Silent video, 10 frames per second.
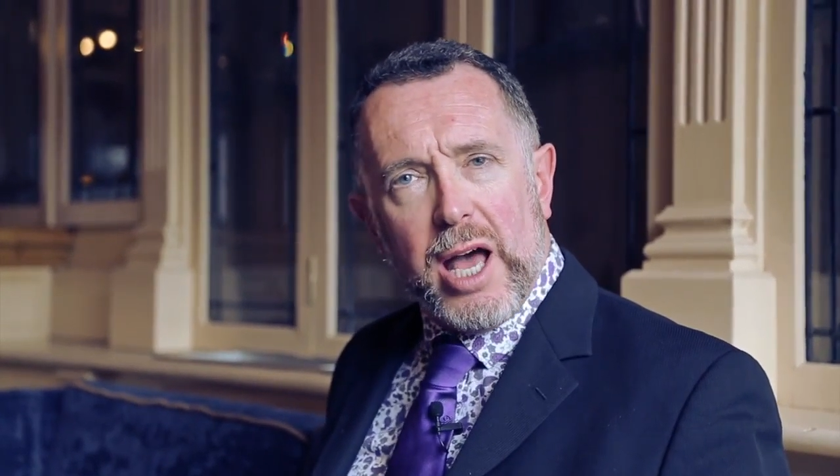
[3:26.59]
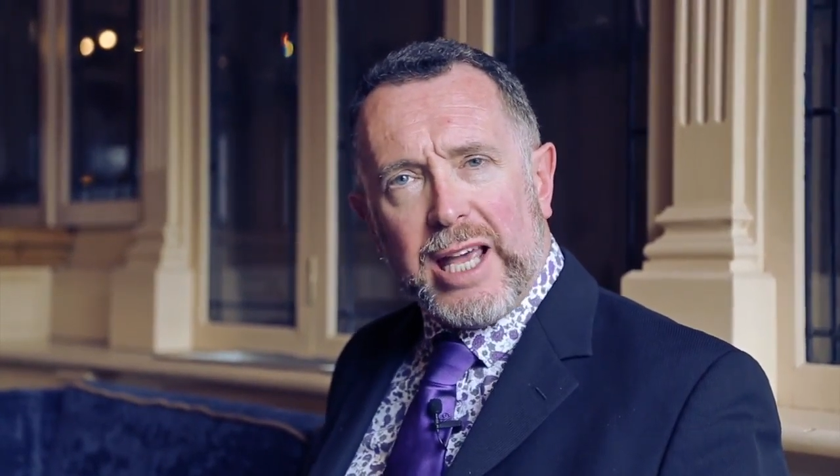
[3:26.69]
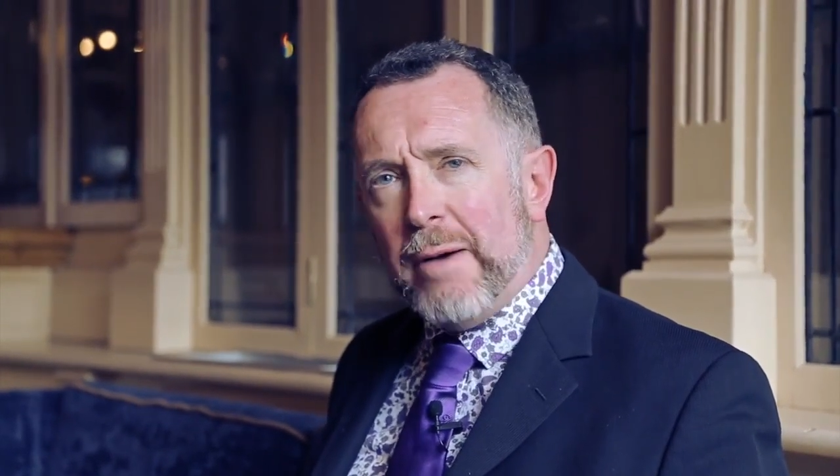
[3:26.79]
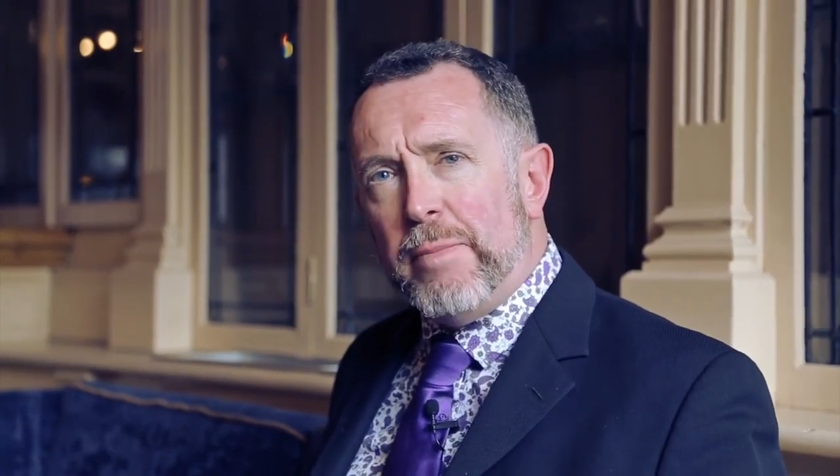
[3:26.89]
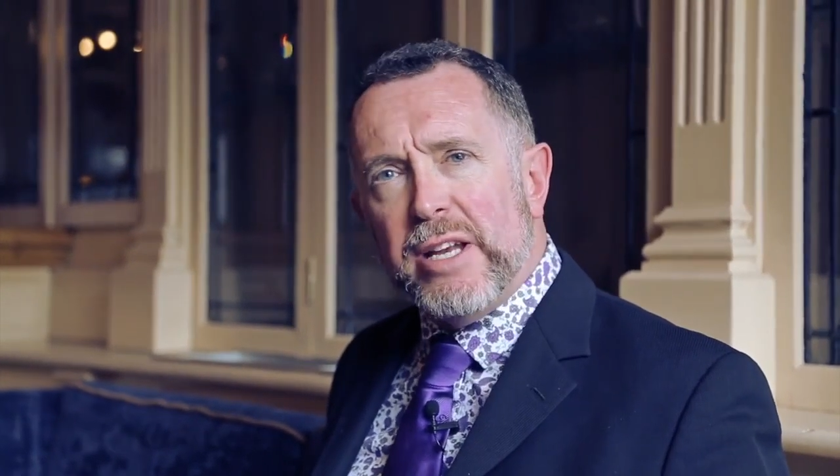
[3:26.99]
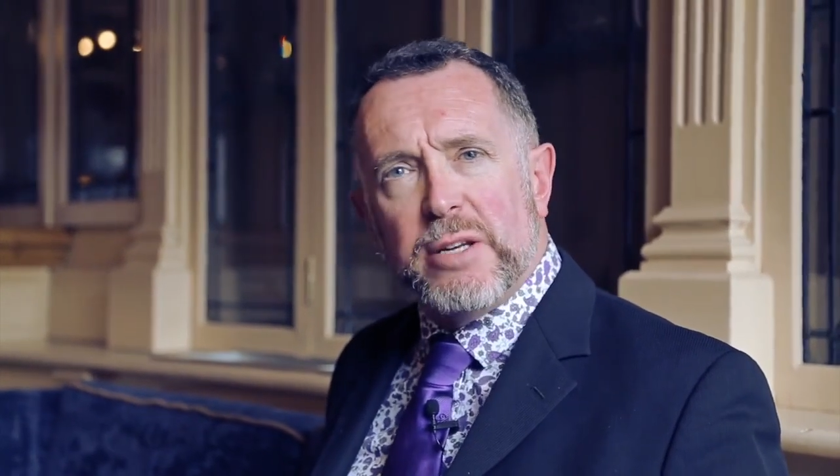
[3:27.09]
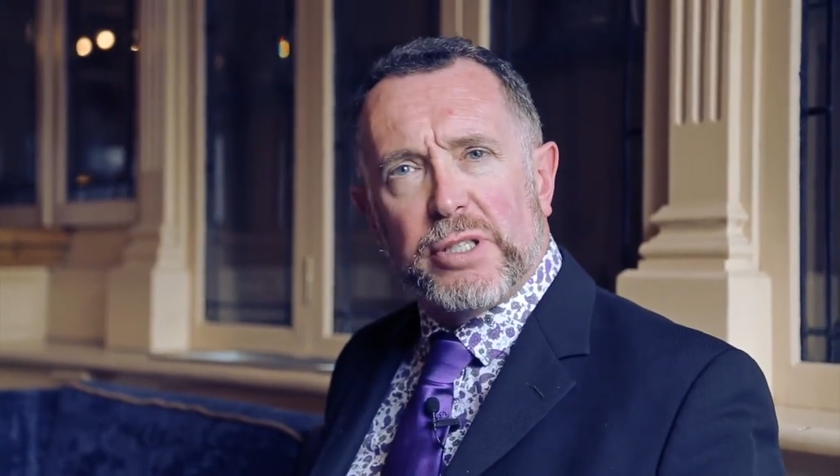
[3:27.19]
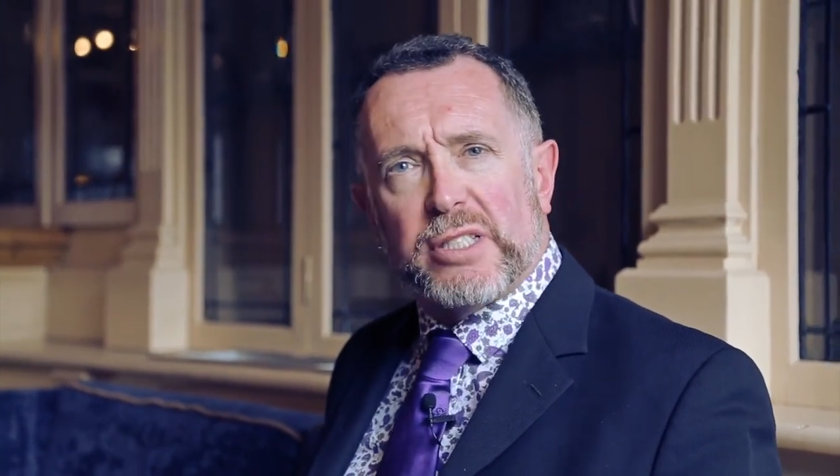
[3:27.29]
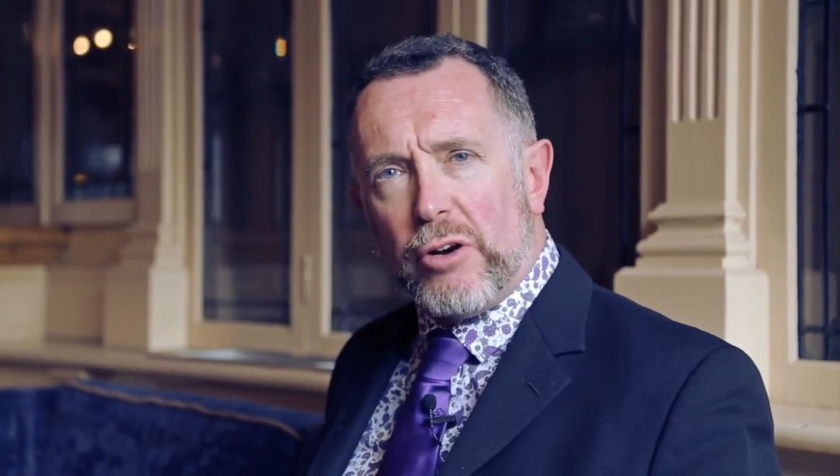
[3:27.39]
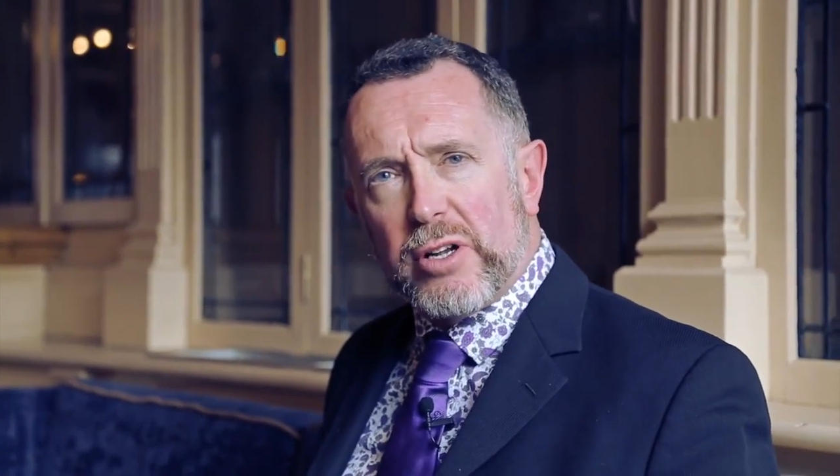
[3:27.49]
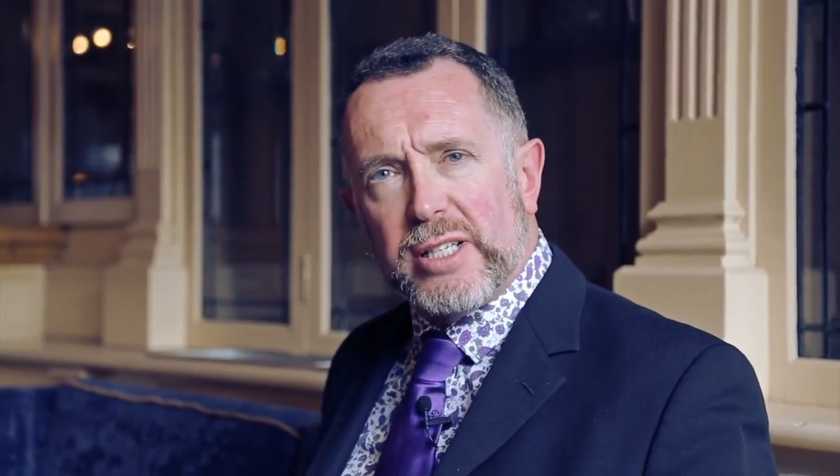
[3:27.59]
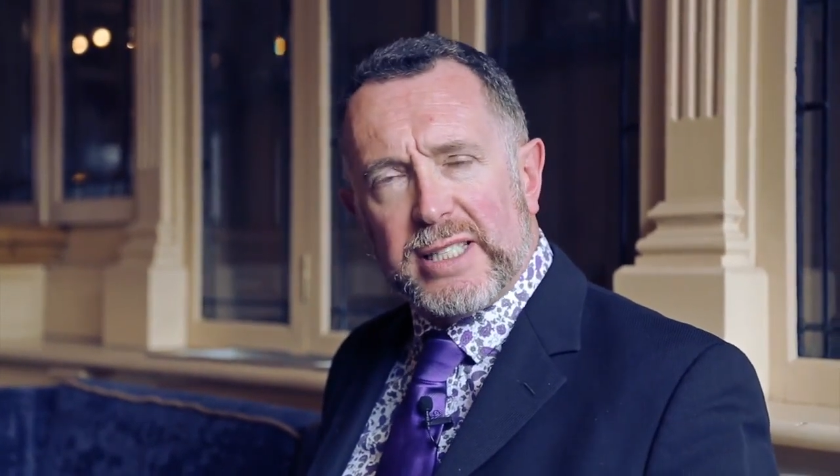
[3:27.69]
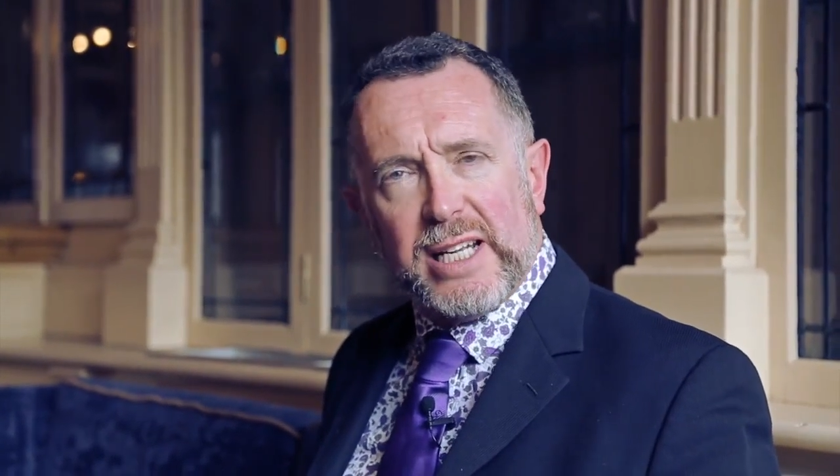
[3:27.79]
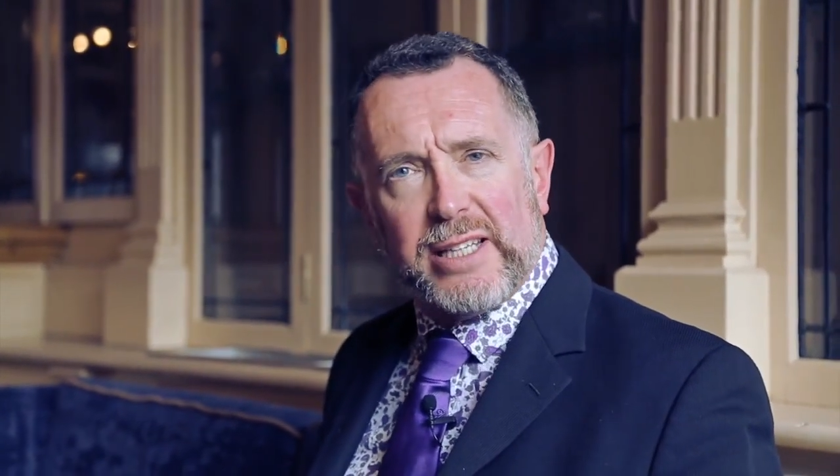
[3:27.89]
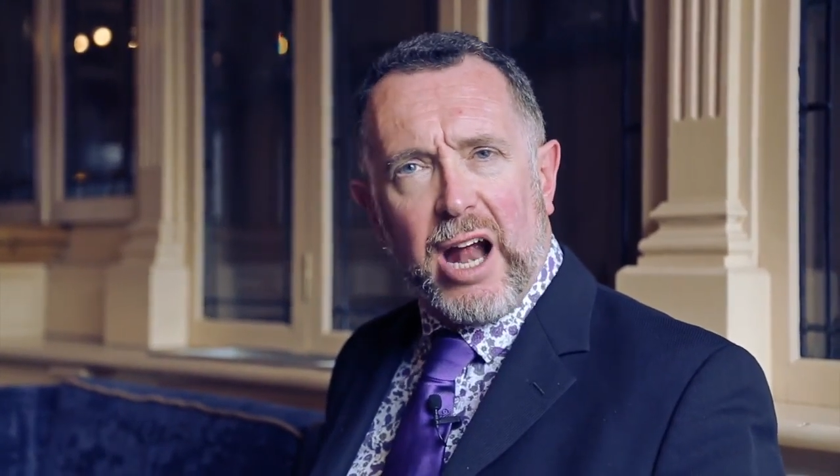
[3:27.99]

A campaign to put surrogacy